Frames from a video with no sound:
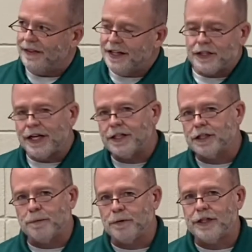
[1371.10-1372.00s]
This
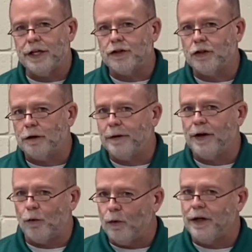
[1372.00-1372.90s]
has the potential to be
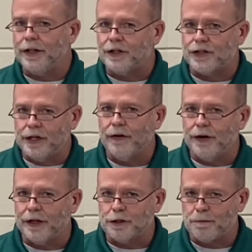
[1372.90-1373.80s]
a really
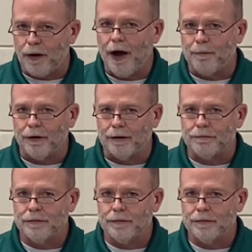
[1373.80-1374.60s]
serious problem.